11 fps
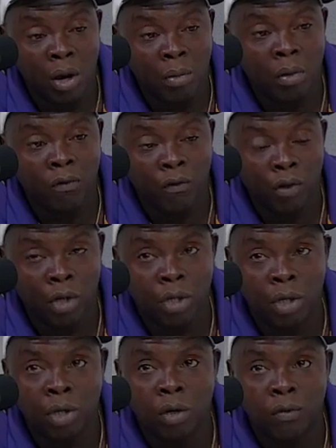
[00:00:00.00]
Four
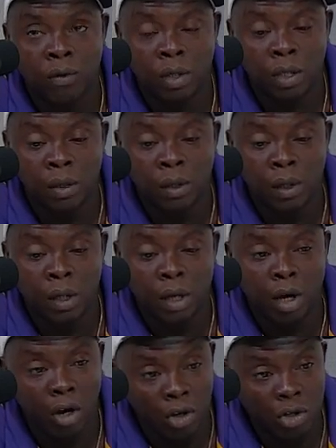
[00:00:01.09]
turnovers.
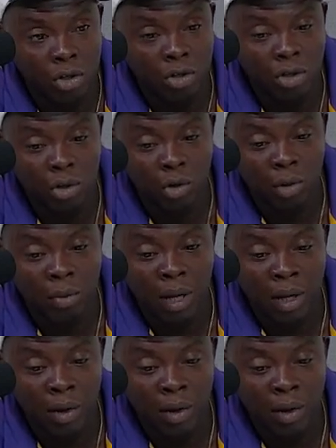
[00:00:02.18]
Also a score by you.